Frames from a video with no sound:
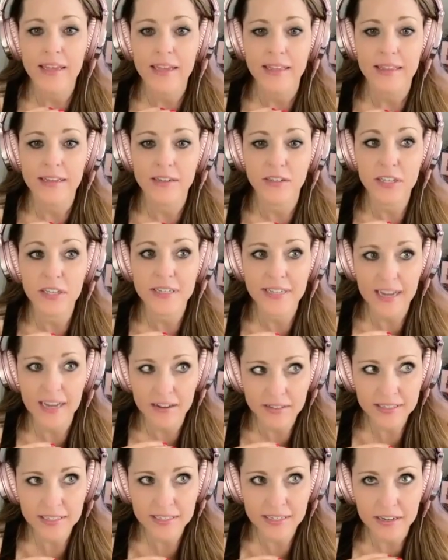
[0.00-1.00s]
There's a
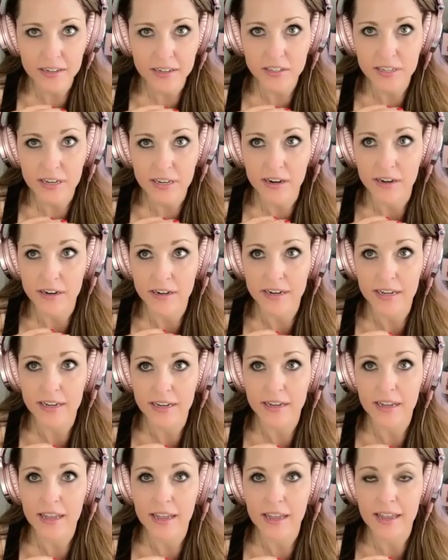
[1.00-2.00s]
downstairs
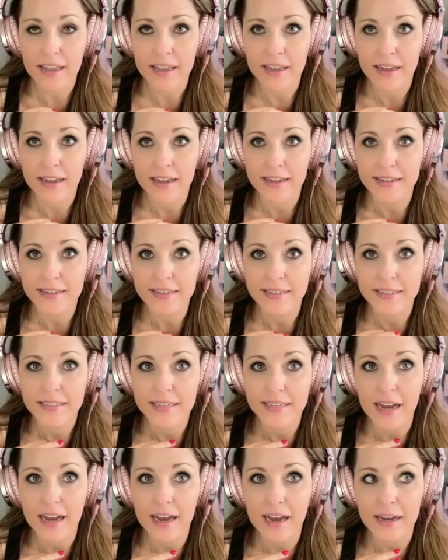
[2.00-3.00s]
area. And
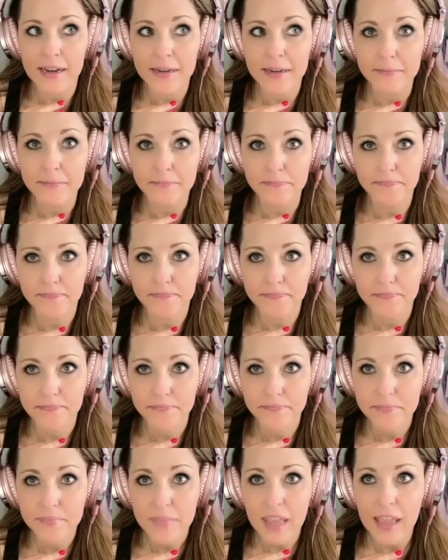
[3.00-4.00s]
um,
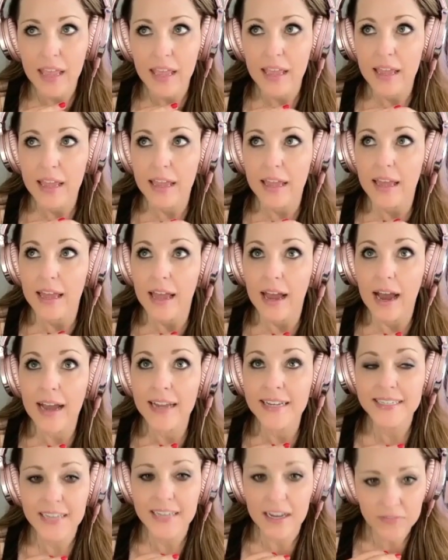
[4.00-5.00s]
I
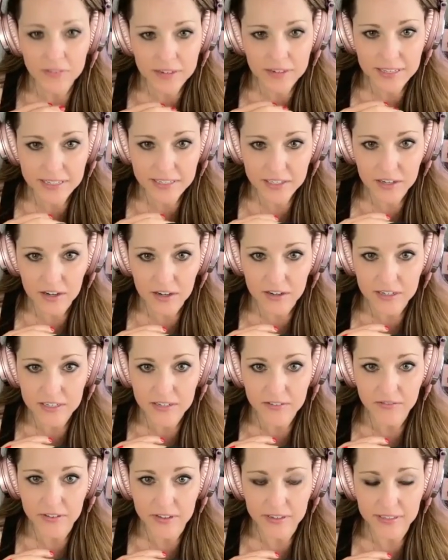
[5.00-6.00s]
definitely started to
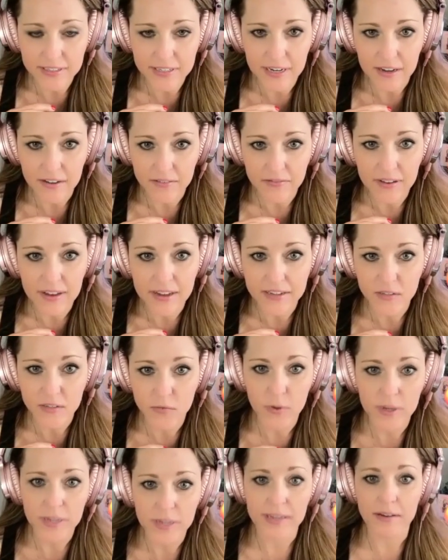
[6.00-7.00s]
feel stuff as
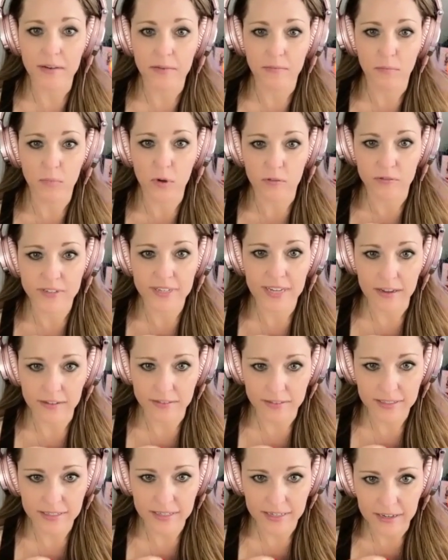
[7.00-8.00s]
we moved mm-hmm.
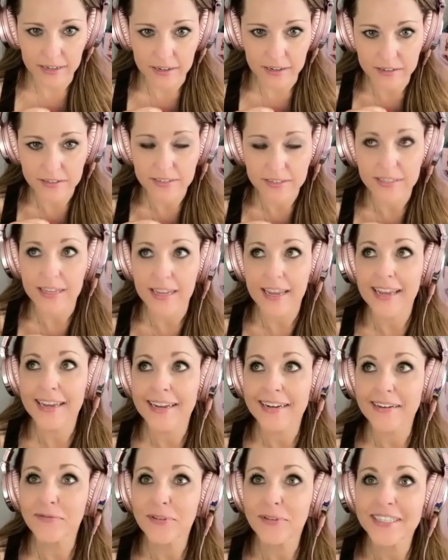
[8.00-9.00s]
downstairs.
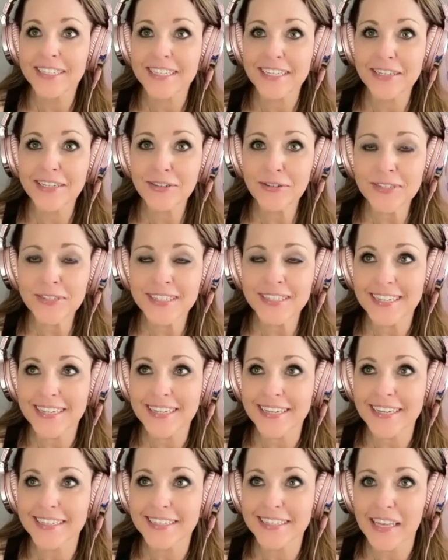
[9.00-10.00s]
And mm-hmm. what's
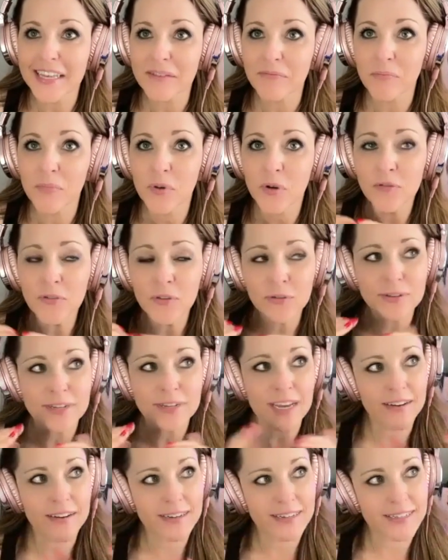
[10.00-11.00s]
interesting is they move you
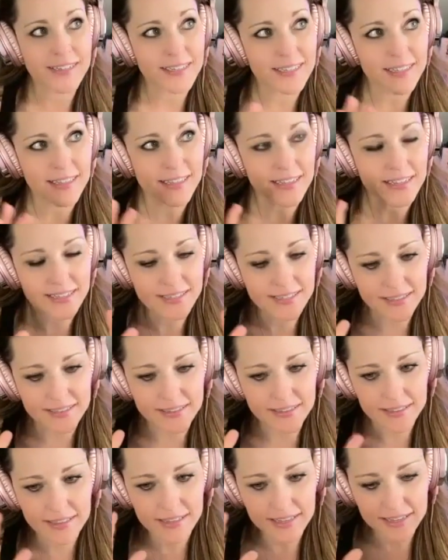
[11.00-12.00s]
down into this
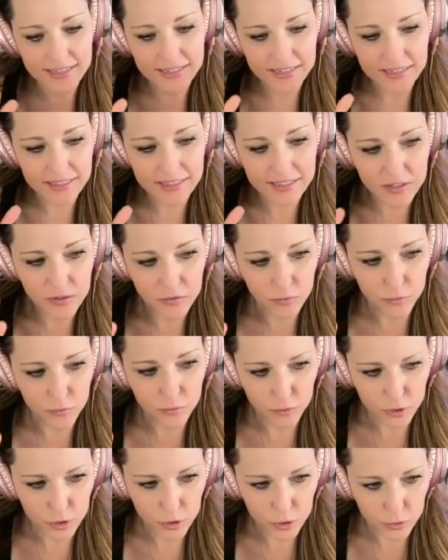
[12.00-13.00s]
into this
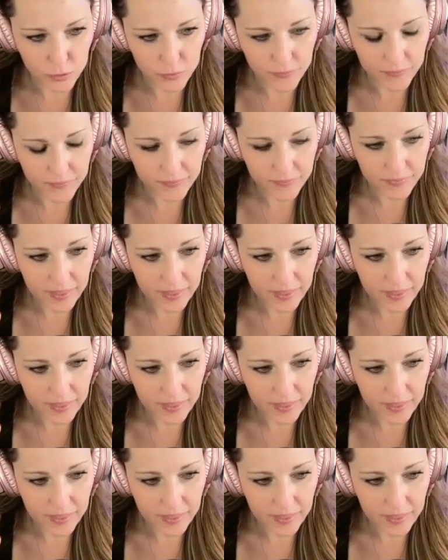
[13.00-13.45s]
room.